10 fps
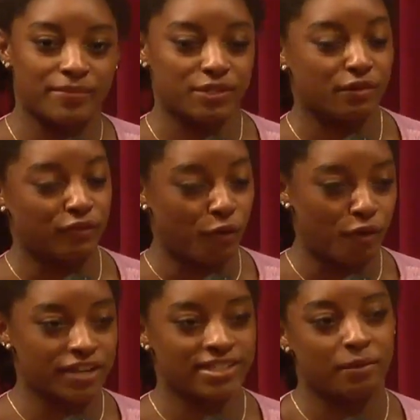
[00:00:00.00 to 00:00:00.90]
So of
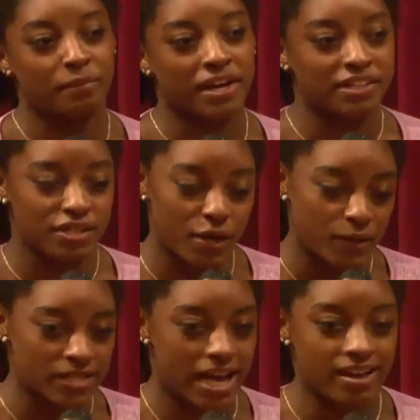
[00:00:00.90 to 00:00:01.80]
course I went back to the
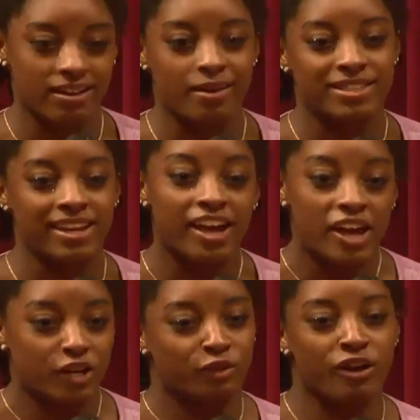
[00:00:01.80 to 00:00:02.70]
hotel, and I was like
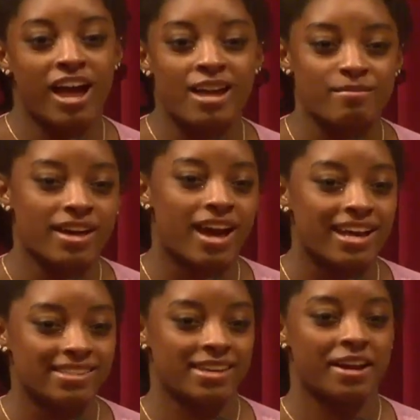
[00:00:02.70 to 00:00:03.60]
crying my
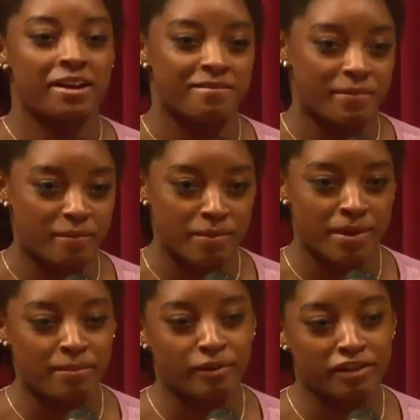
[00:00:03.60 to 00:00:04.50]
eyes out. I remember
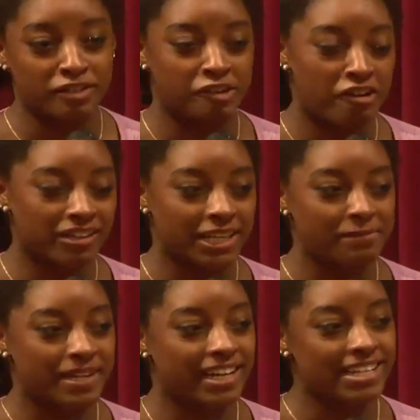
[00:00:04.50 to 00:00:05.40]
my brother
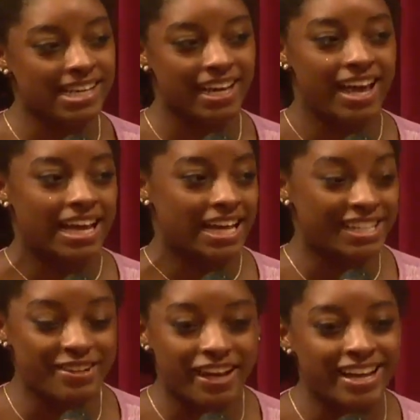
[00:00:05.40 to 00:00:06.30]
calling me, and he's like,
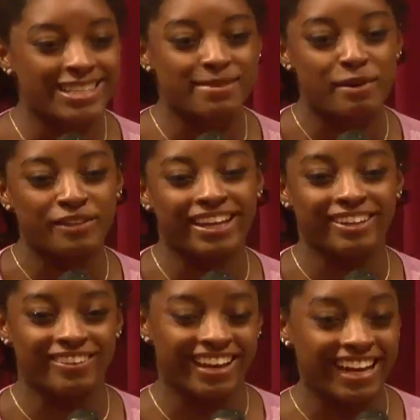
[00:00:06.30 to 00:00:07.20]
it's okay, Simone,
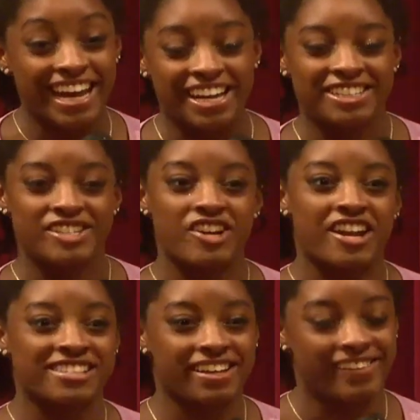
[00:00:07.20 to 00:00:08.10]
like you'll get it next year.
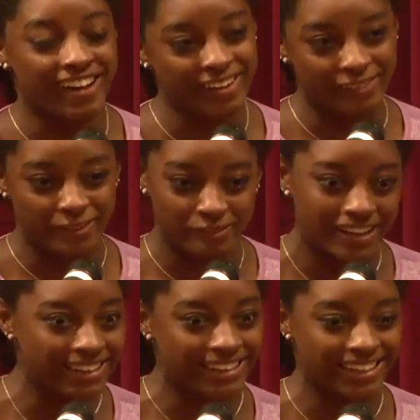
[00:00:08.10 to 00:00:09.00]
And I was like, well, I don't want to
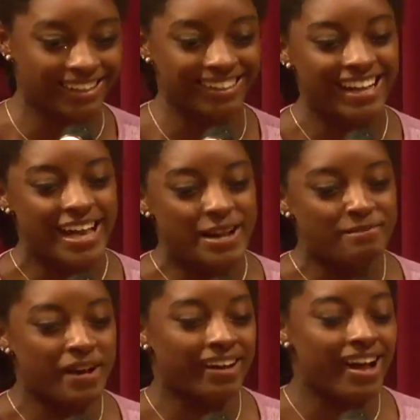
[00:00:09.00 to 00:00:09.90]
wait a year.
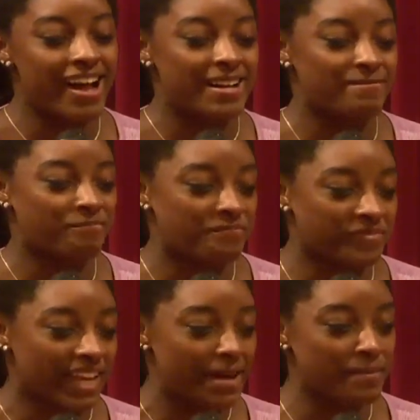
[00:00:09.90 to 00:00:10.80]
But um,
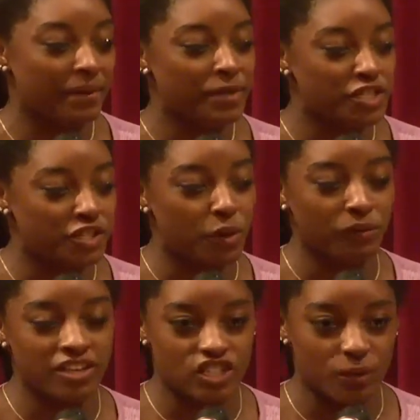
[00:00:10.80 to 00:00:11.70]
it made me just go
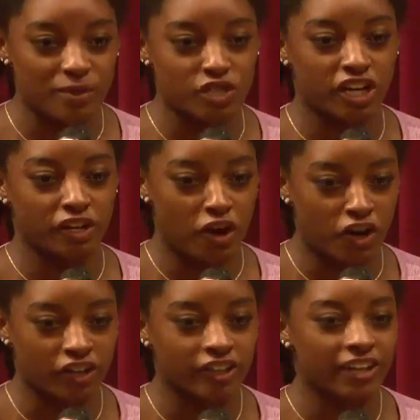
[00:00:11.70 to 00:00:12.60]
in the gym and train
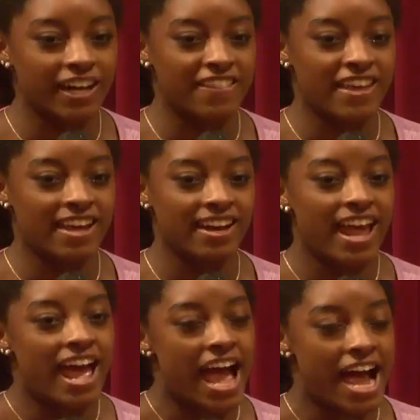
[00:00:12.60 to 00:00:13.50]
harder, and then
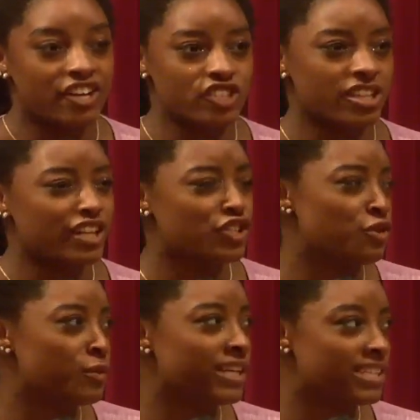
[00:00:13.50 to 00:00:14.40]
actually like
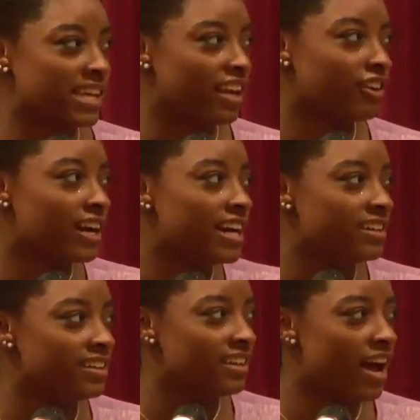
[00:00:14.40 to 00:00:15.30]
two weeks later
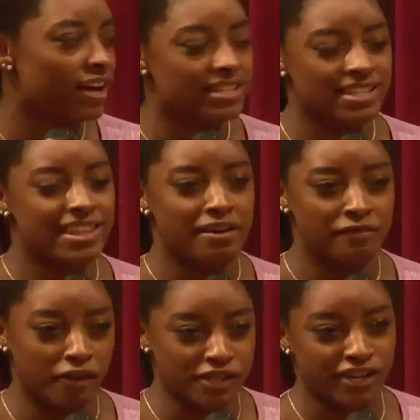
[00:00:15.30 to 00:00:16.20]
I uh, did that
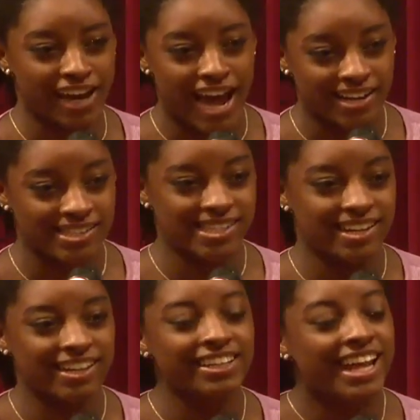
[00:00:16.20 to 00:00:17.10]
vault on
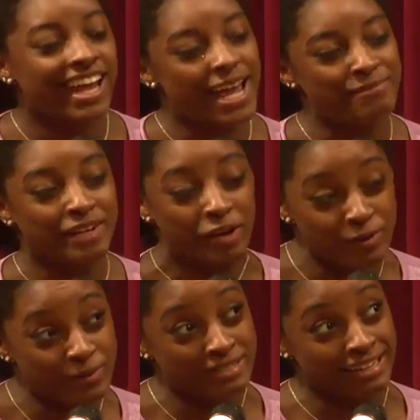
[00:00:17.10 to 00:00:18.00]
accident, and my
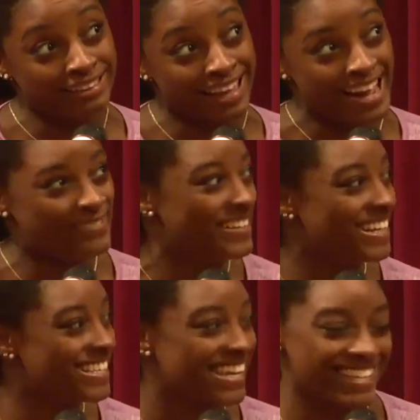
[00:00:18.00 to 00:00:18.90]
coach was not the
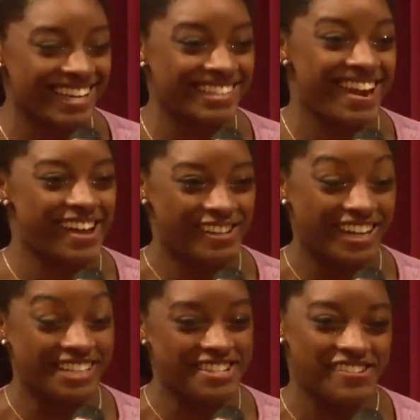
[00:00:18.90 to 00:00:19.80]
happiest because I said I
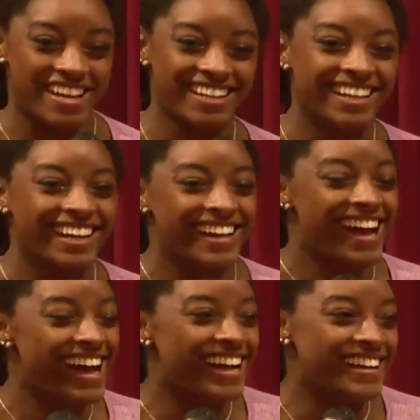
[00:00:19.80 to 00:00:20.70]
couldn't do it.
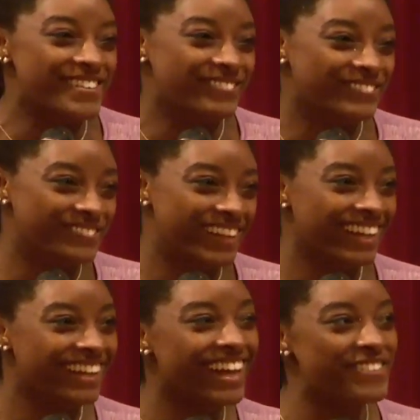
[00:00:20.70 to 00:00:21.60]
Um,
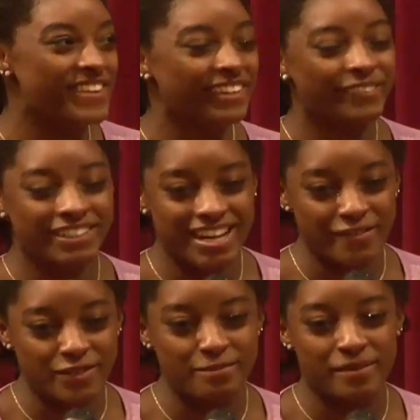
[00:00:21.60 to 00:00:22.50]
but I mean, it worked
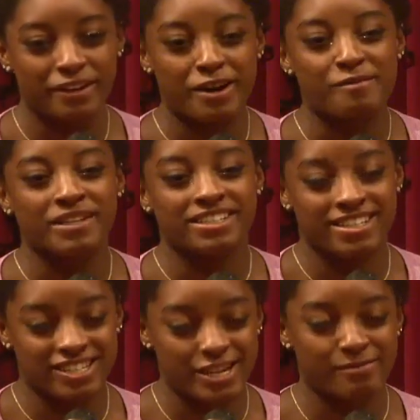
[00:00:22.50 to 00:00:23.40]
out for the better. I went to
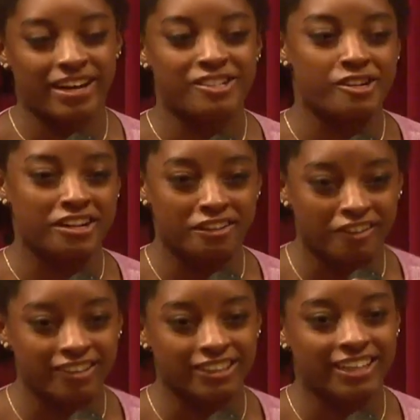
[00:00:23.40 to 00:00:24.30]
the gym and I trained
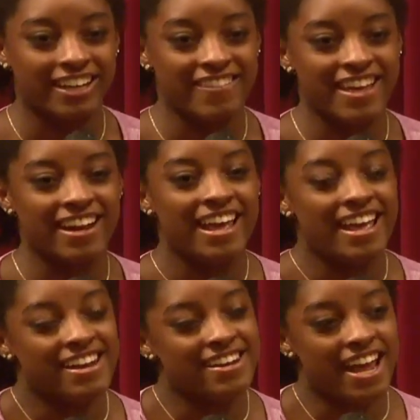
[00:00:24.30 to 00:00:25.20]
harder, and then
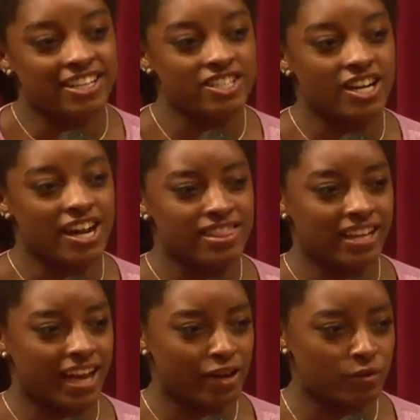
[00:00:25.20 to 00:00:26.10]
next year I
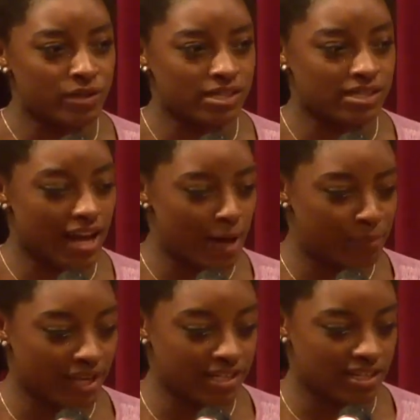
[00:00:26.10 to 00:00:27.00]
think I was I
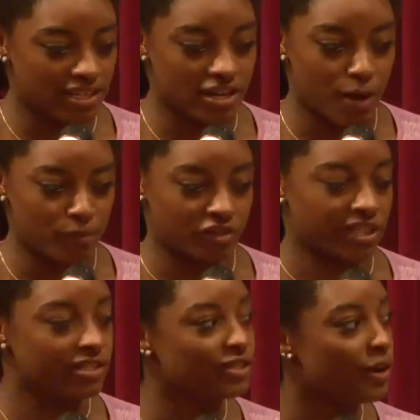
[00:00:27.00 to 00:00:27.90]
placed in the top
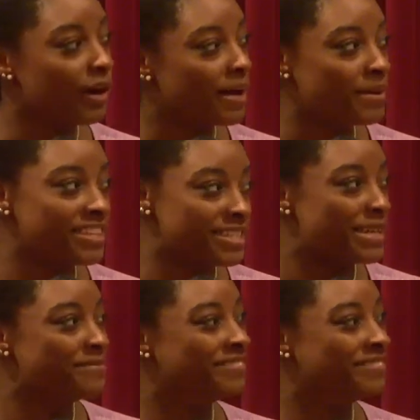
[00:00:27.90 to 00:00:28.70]
three, so I made the team.